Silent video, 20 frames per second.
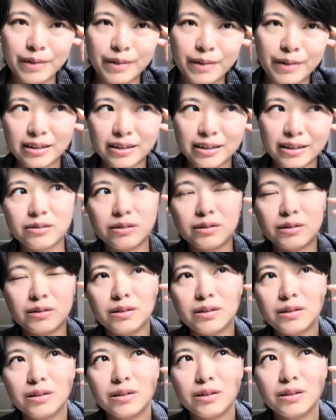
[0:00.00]
like
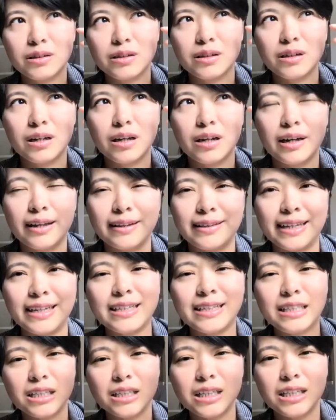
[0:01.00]
I
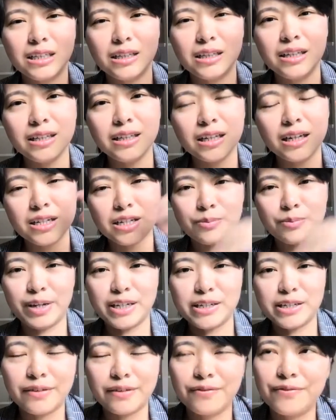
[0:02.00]
think in a
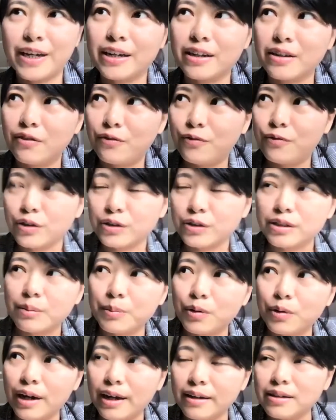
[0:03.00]
specific, for
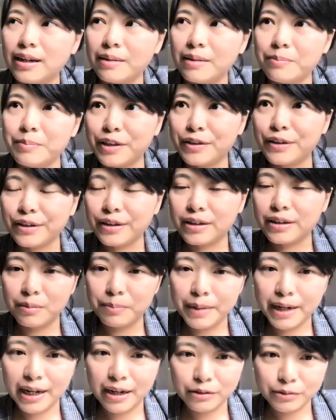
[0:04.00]
example, like let me think
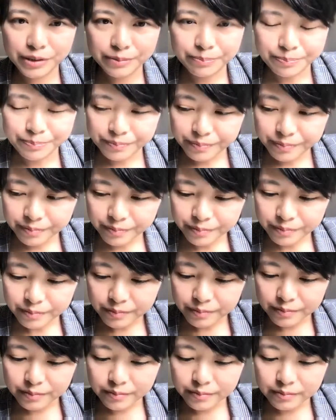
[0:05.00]
about
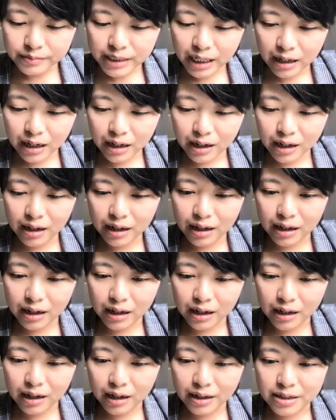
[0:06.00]
a
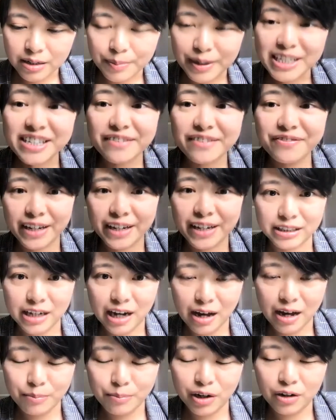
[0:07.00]
uh, specific
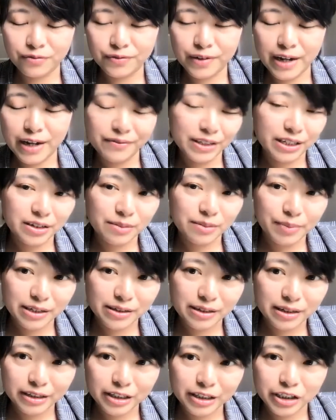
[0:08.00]
type of
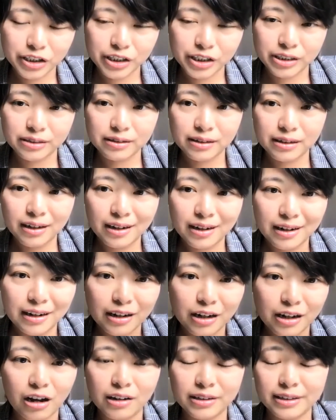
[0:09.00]
evidence-based teaching
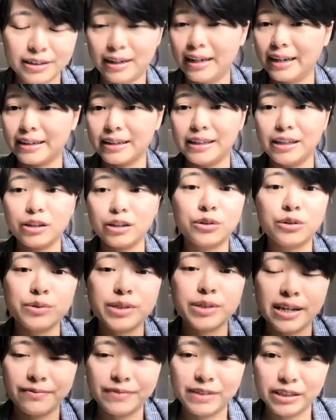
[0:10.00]
called like
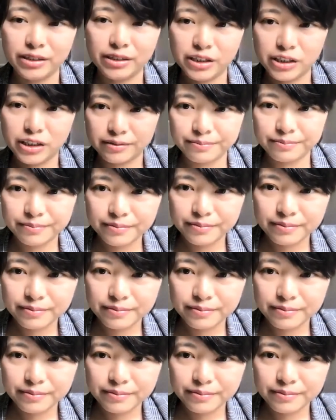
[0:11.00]
inclusive teaching.